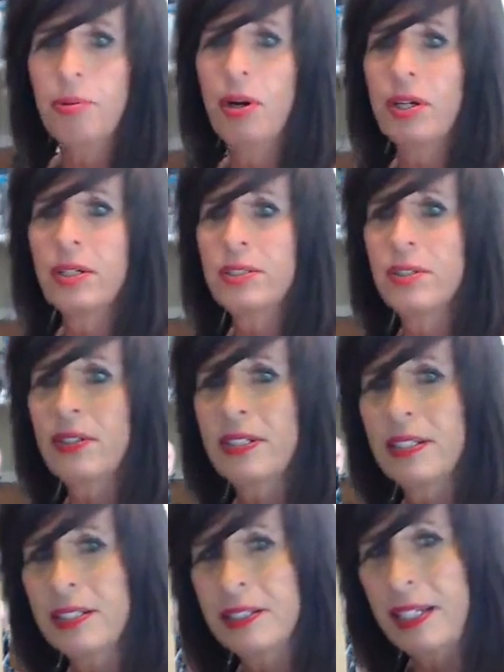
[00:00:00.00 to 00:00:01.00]
part so that
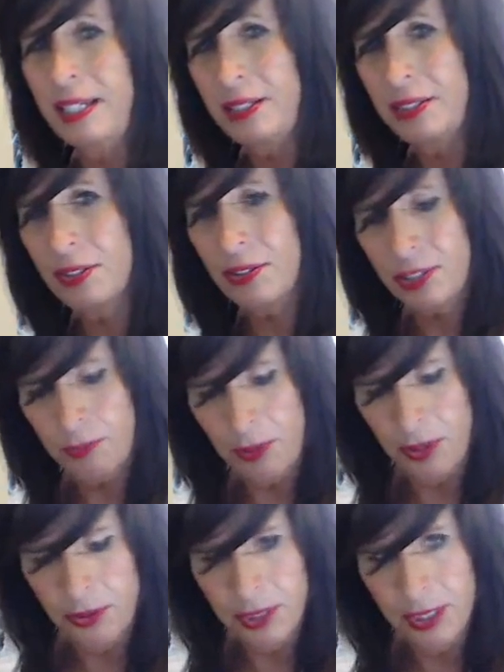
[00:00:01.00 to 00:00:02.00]
the seeds are
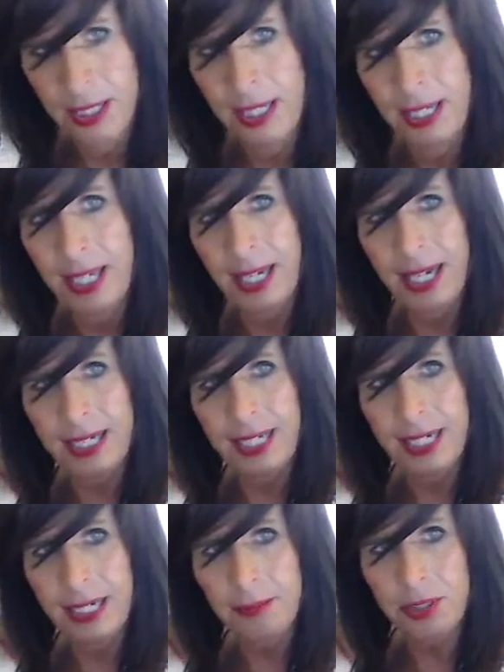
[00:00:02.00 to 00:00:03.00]
exposed and
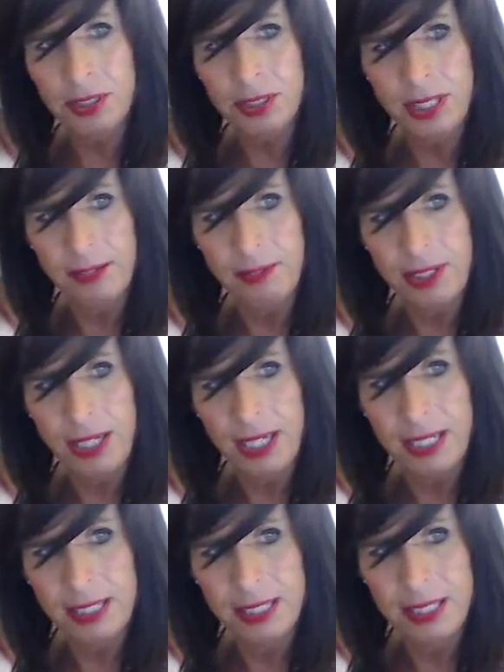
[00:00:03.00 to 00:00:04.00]
then I'm just giving that